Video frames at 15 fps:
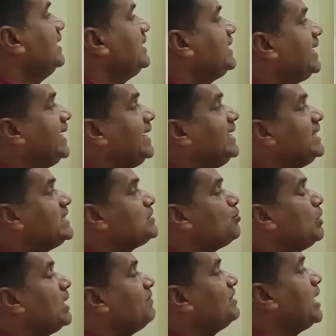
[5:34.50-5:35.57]
Trade is
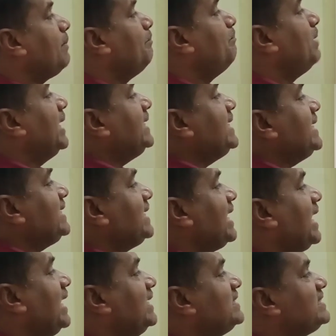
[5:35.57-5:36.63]
one of the buying
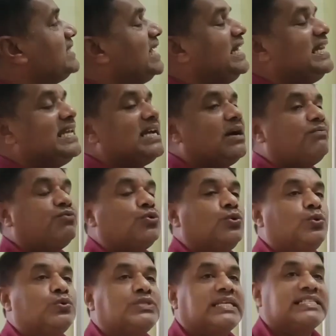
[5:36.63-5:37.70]
and selling of
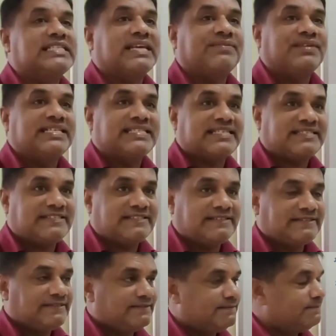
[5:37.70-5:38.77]
goods and services,
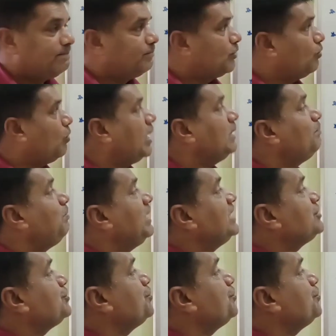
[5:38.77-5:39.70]
one place